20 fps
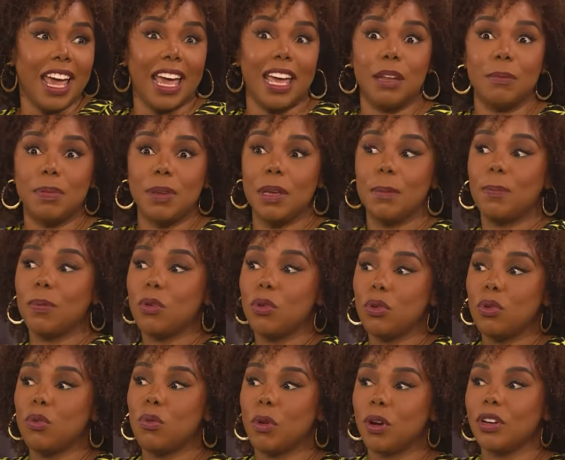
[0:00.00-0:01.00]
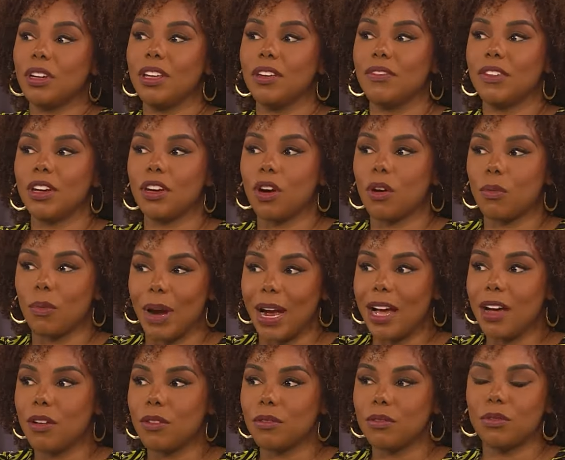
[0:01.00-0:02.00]
and people who weren't even
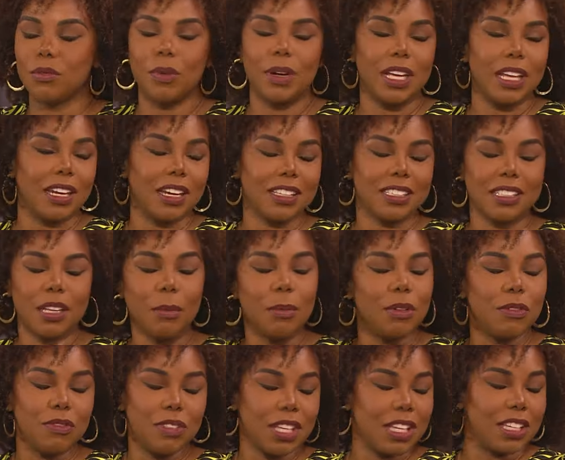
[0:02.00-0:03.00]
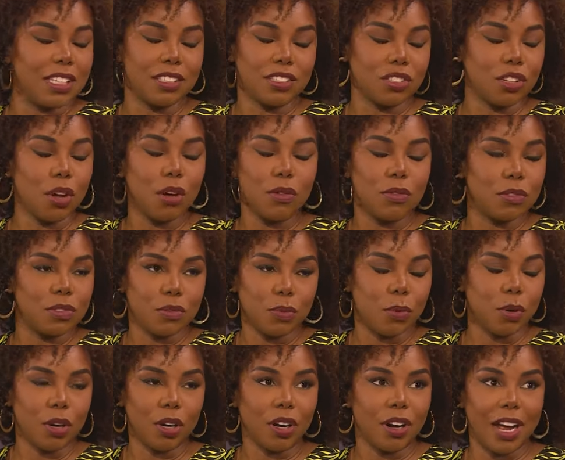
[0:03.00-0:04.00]
around when some of these shows
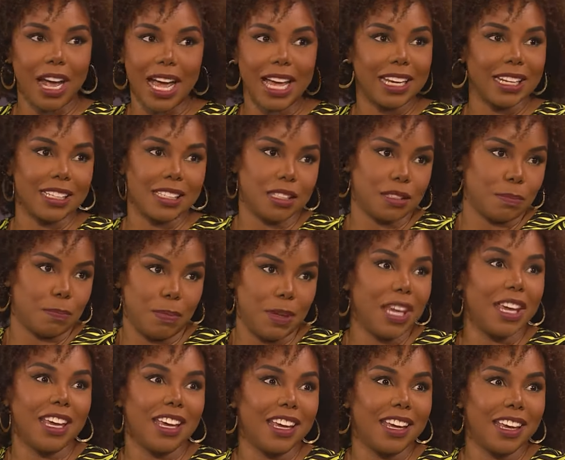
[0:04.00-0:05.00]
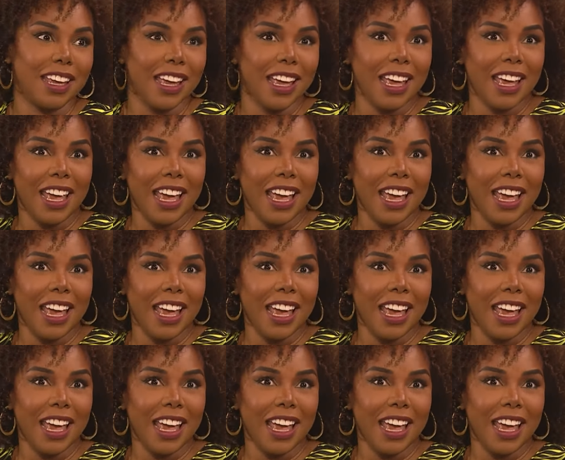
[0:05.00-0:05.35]
were at its peak,